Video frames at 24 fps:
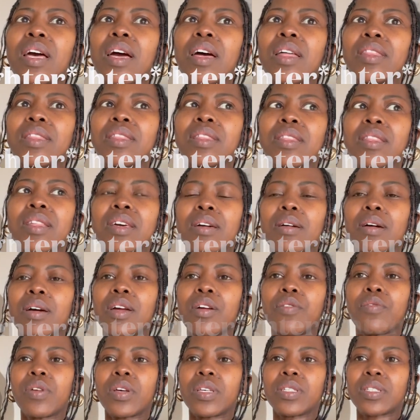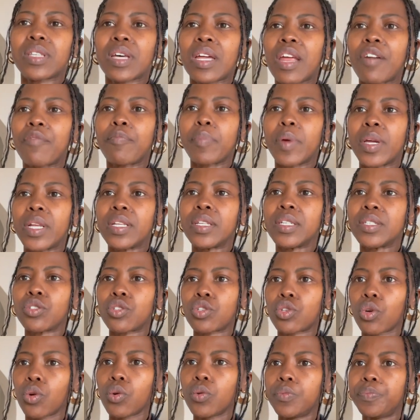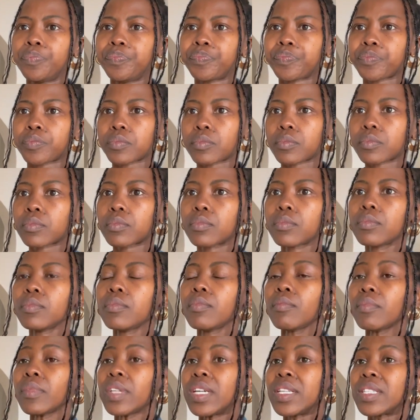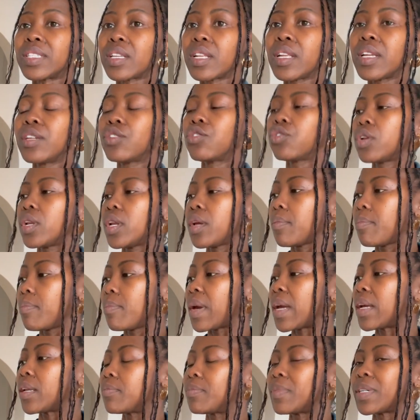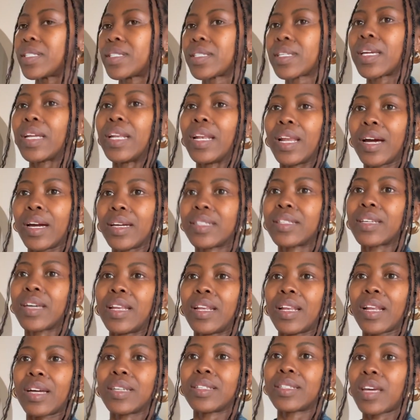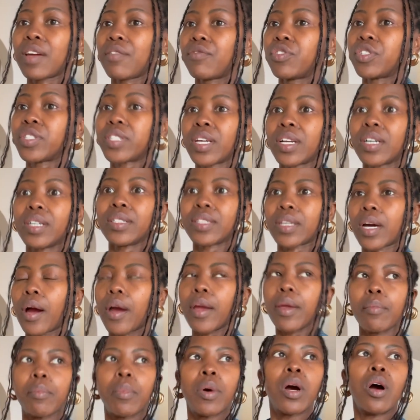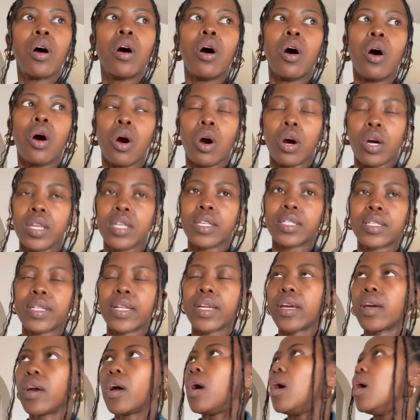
and the areas that I've been to. It's literally made my skin lighter and lighter every single time, honestly.